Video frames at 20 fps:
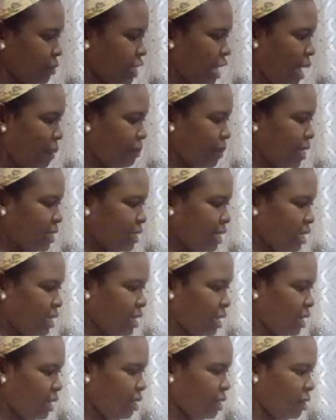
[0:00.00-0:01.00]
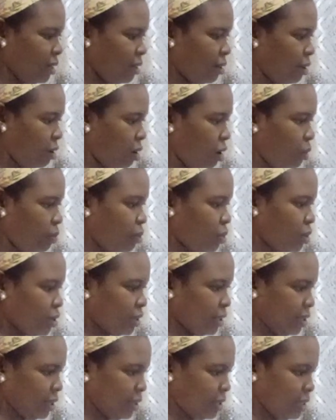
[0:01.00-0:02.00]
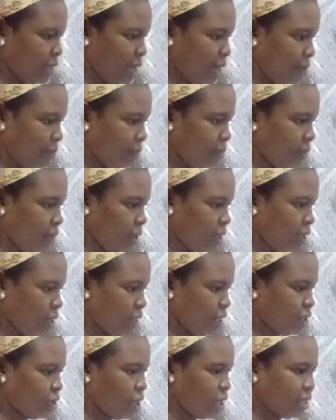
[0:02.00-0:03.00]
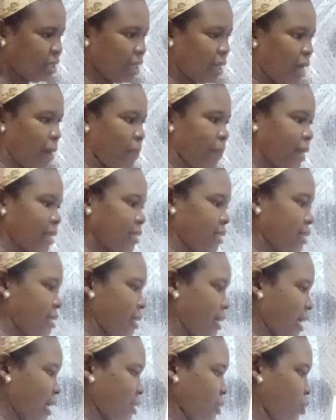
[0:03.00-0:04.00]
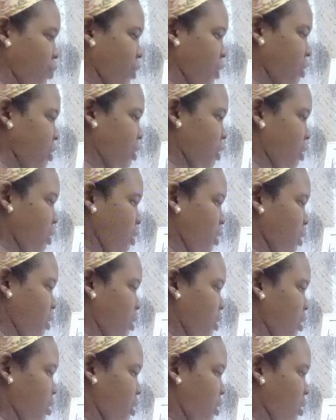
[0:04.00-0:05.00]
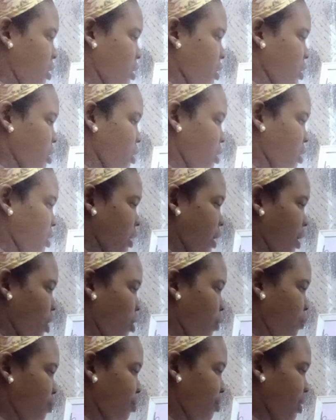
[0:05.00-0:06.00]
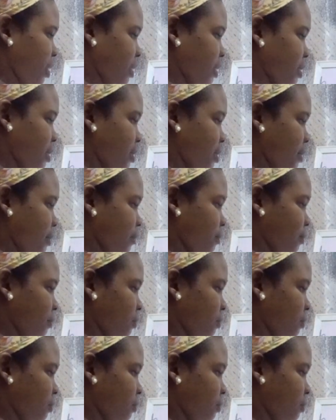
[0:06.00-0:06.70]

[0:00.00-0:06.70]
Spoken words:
they are basically almost the same. It's just the capacity at which they operate.